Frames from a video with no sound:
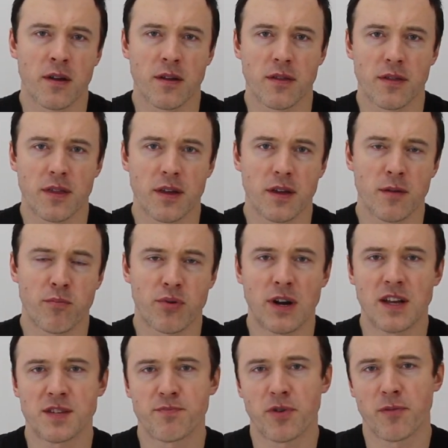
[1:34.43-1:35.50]
The
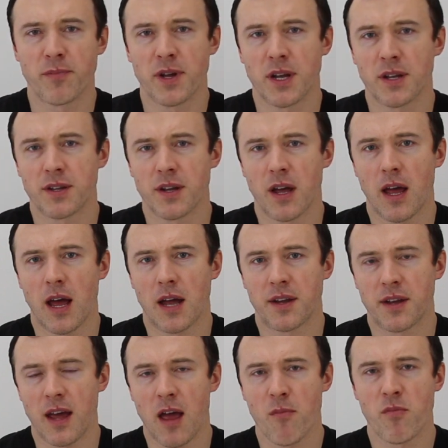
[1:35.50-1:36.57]
price per minute
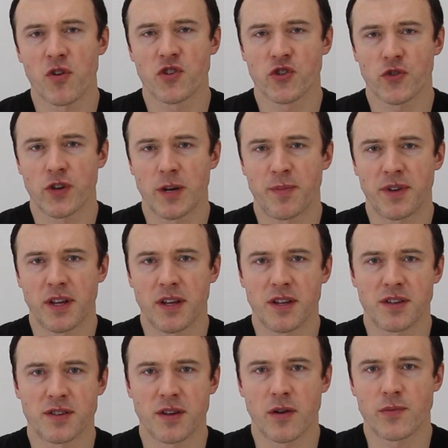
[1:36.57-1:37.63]
at AmberScript
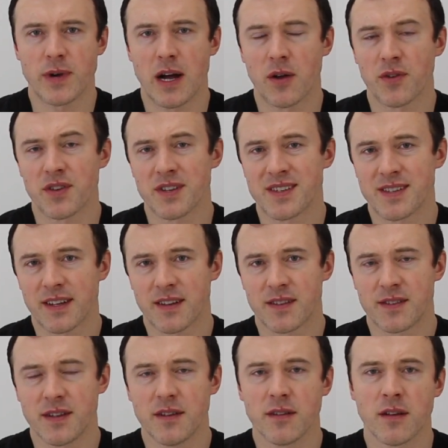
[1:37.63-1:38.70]
is around
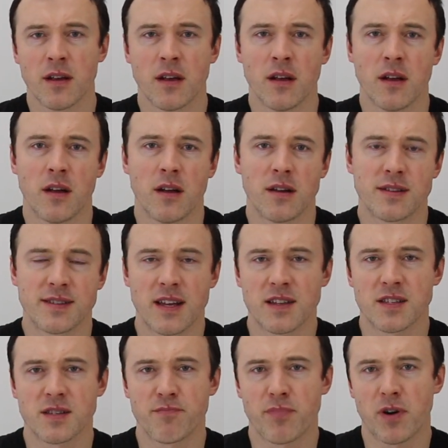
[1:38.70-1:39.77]
16
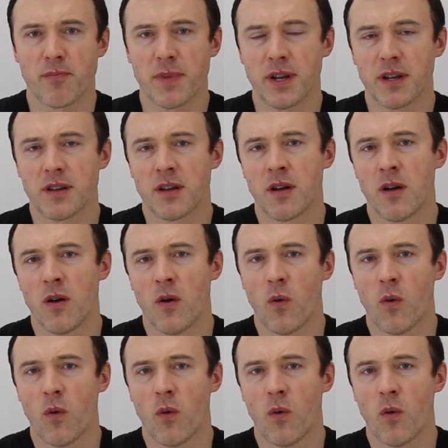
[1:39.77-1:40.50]
cents per minute,